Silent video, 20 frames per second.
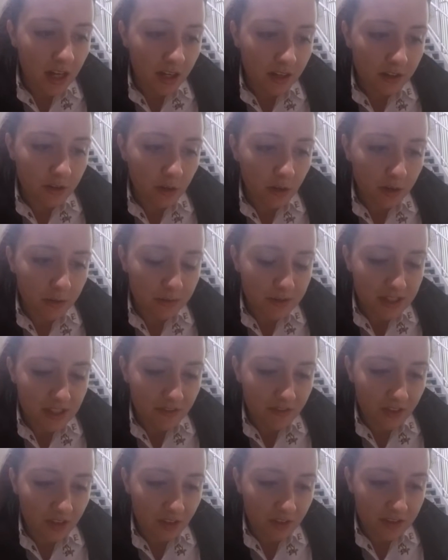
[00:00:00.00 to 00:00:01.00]
uncorked with
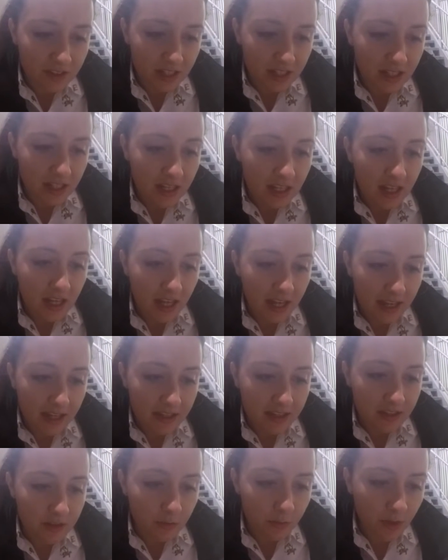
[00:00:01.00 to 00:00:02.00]
difficulty
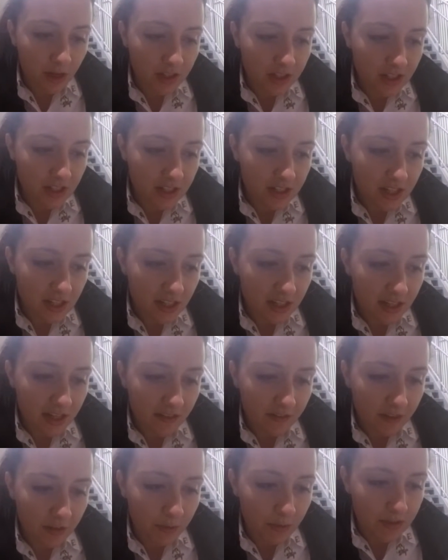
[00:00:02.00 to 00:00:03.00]
and, watching to see the
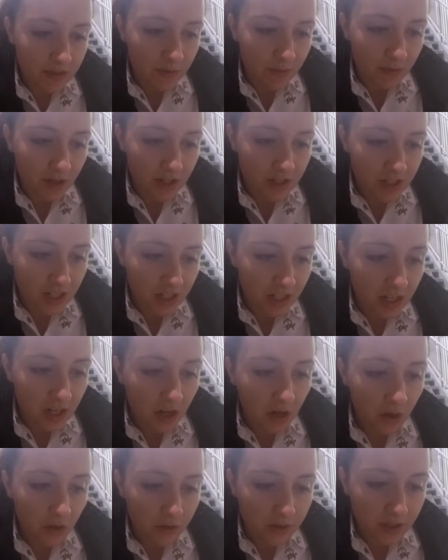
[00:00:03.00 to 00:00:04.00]
nephew wasn't watching,
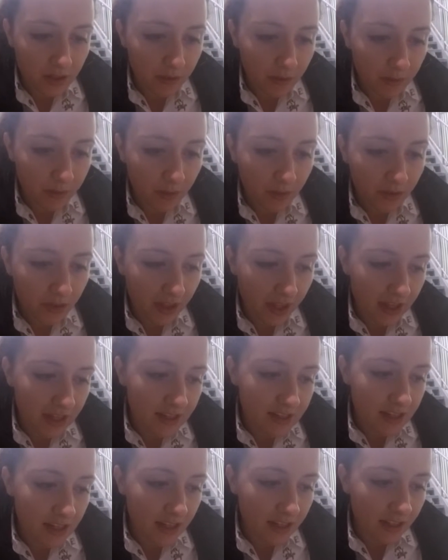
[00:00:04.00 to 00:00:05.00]
holding it with both
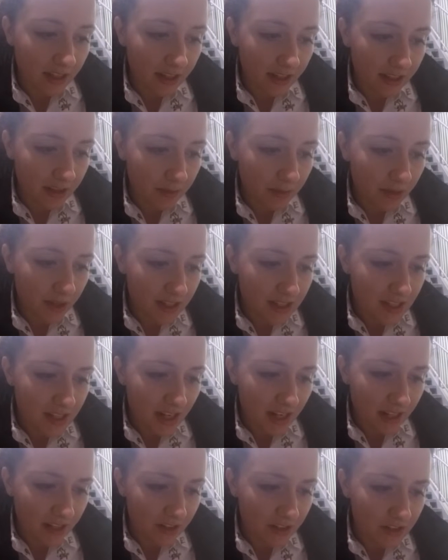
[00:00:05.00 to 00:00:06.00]
hands and letting the blessed
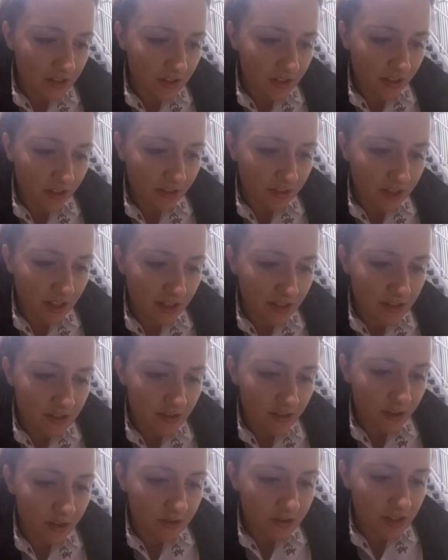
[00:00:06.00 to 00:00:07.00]
ichor trickle down his
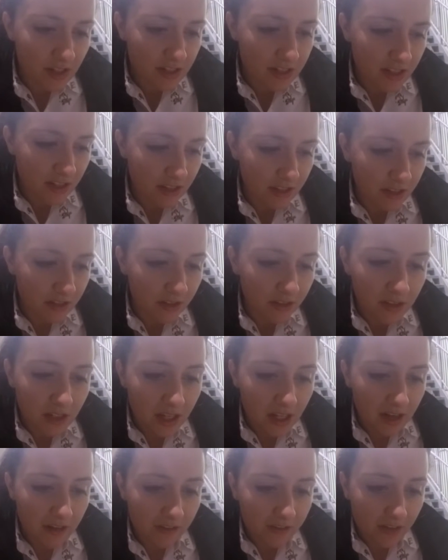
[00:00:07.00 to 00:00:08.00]
throat just a little,
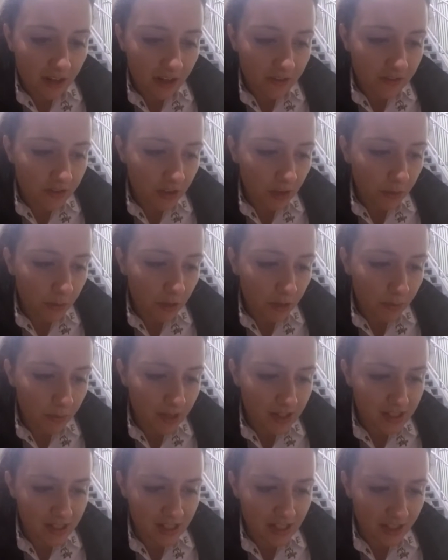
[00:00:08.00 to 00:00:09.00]
for after all one
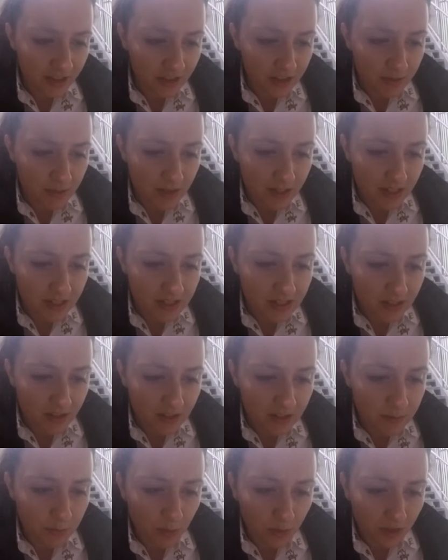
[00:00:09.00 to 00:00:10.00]
was an Englishman, and still
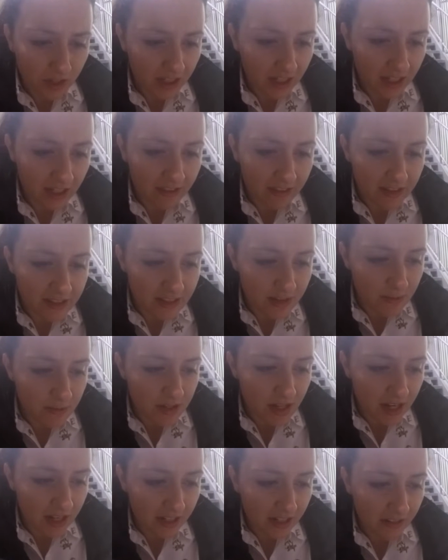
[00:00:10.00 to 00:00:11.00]
sporting, and then
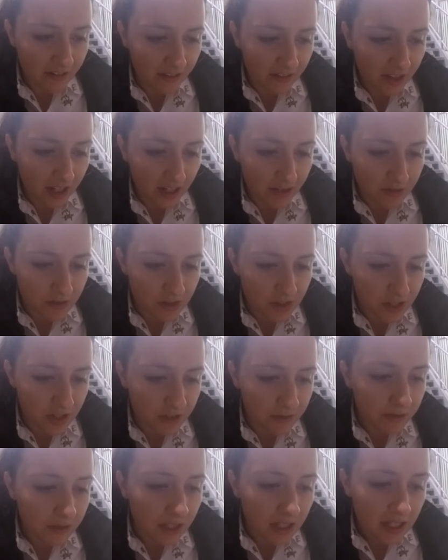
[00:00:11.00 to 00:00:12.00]
subsiding on the couch
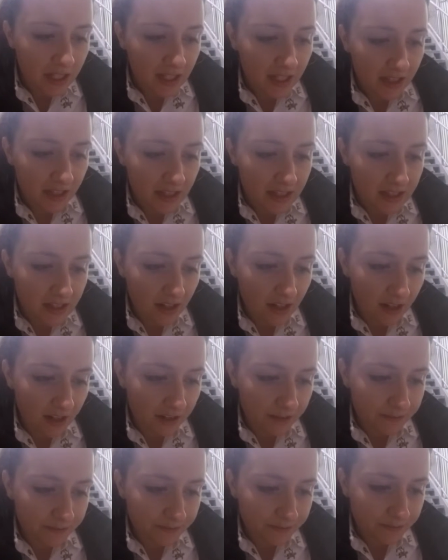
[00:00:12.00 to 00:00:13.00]
too, his
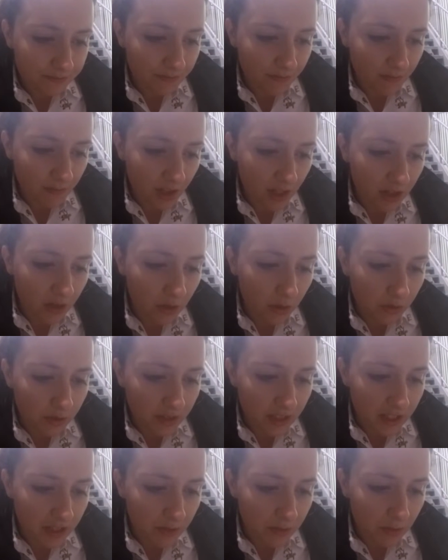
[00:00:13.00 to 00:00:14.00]
heart a cold
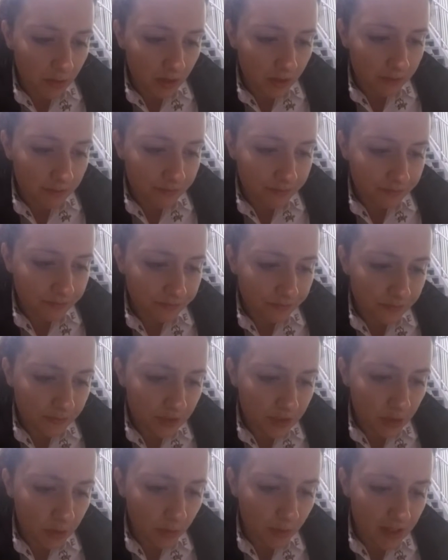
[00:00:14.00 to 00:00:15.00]
ache warm
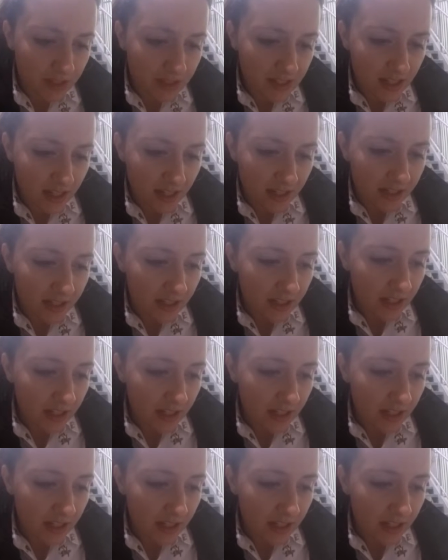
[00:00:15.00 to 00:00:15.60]
to one side,